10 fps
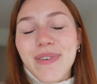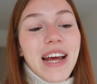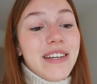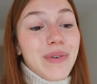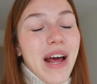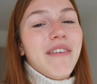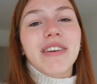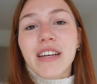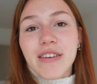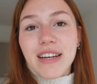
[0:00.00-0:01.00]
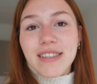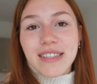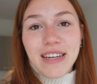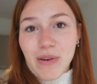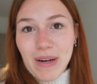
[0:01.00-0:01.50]
but I don't have it here yet
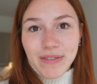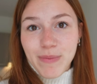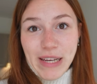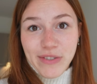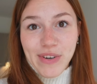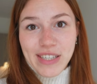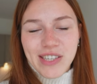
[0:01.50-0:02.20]
because I don't have space for it.